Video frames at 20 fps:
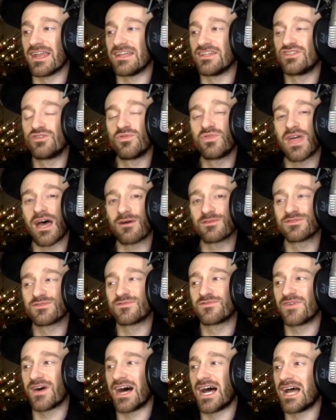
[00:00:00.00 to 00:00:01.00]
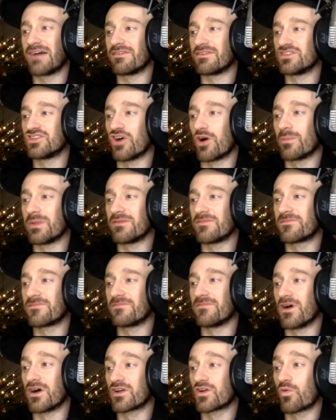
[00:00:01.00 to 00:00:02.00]
In 2005, Adobe
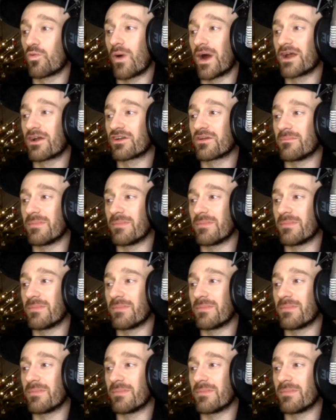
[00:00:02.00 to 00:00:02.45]
acquired